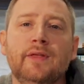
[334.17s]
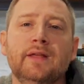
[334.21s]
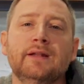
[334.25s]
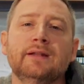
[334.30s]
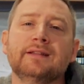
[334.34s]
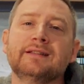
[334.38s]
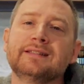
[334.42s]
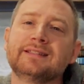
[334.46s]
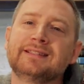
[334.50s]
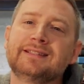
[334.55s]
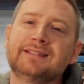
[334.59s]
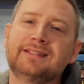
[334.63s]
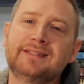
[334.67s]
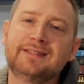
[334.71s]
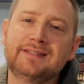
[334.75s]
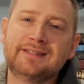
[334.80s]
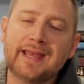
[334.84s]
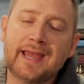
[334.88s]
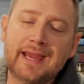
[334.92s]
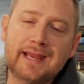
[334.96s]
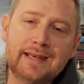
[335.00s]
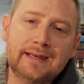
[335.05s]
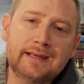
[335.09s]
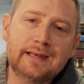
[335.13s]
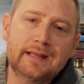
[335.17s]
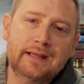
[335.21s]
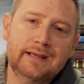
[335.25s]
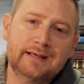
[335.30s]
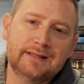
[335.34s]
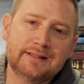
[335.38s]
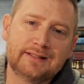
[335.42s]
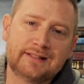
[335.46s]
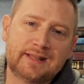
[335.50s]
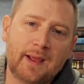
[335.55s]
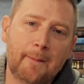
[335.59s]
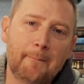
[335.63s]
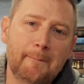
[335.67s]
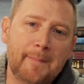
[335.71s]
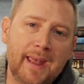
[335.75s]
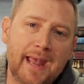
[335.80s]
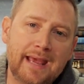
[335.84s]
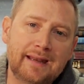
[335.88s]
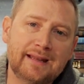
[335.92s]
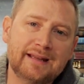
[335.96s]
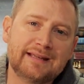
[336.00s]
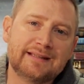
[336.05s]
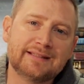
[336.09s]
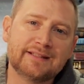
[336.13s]
that Satan has
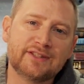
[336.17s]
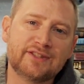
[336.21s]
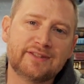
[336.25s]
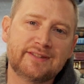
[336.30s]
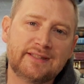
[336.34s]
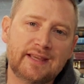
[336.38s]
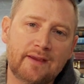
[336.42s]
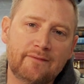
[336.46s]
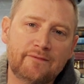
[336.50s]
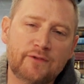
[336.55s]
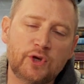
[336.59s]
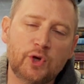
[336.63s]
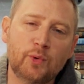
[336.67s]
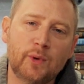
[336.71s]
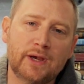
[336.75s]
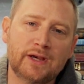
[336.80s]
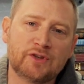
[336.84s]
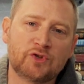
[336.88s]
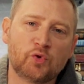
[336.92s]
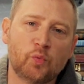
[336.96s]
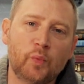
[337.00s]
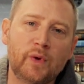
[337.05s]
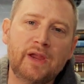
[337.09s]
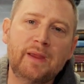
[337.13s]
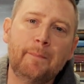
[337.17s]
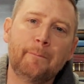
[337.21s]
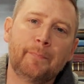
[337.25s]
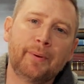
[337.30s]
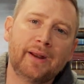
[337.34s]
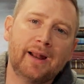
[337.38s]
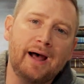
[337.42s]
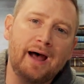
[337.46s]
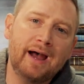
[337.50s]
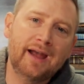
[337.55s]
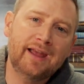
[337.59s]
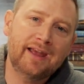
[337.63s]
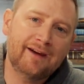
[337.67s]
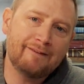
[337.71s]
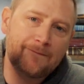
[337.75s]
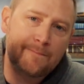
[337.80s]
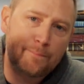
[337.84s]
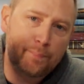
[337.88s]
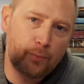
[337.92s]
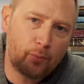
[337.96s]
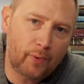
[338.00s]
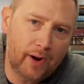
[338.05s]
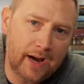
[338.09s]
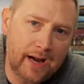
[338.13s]
demanded to sift you as wheat, but I
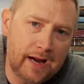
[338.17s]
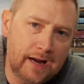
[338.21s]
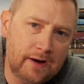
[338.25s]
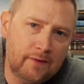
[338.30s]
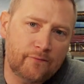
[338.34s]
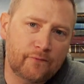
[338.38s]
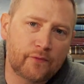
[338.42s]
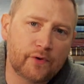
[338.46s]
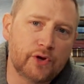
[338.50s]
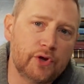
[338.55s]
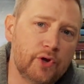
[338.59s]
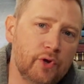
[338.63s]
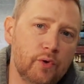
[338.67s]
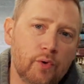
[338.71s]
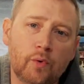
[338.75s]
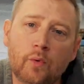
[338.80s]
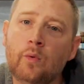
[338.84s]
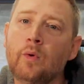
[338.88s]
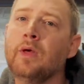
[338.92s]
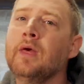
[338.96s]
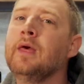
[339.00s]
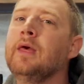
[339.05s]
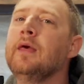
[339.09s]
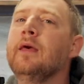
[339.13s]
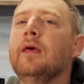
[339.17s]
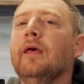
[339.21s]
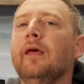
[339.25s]
have prayed for you